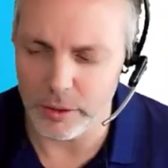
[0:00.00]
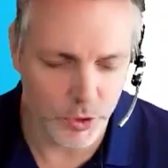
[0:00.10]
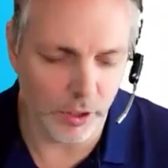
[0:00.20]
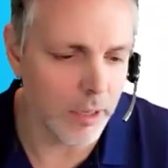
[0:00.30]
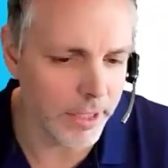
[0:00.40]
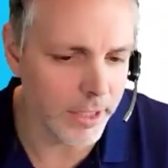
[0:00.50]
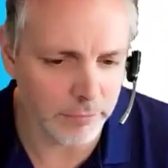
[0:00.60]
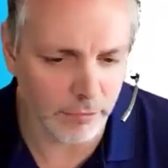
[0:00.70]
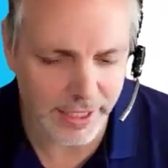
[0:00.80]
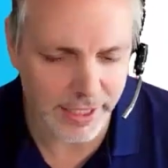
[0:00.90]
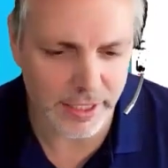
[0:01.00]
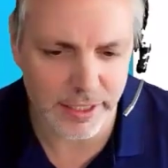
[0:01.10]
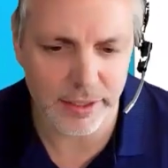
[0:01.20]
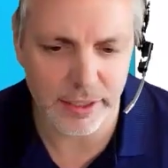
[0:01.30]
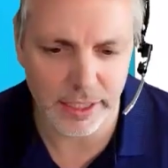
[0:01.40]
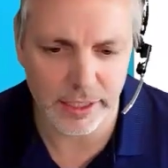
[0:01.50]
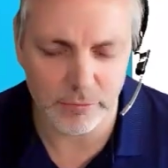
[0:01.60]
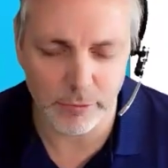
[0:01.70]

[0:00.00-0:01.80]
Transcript: would you like me to raise this in the